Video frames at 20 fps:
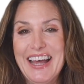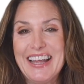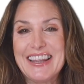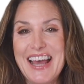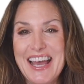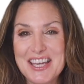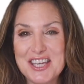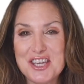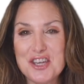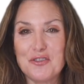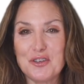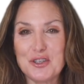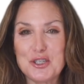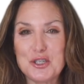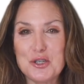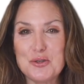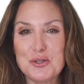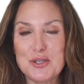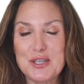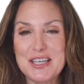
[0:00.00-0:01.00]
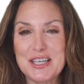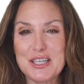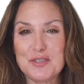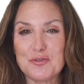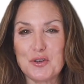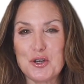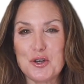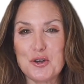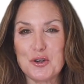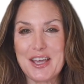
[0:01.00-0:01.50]
Thank you for choosing us
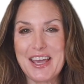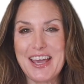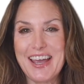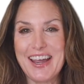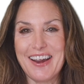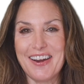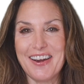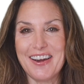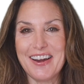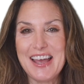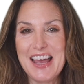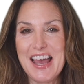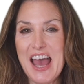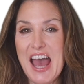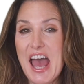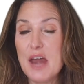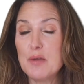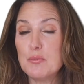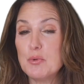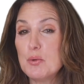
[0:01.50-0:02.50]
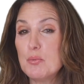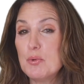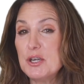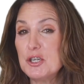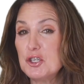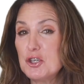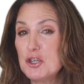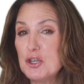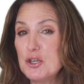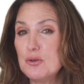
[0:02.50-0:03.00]
for your care, and we
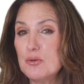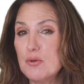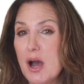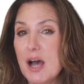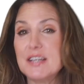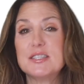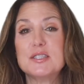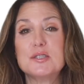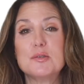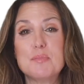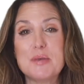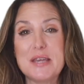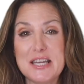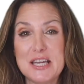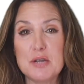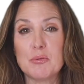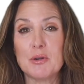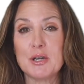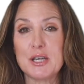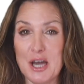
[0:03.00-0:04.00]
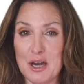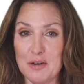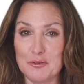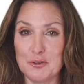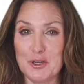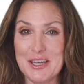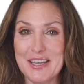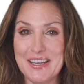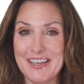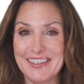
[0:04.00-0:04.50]
wish you a speedy
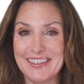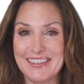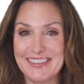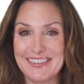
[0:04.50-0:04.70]
recovery.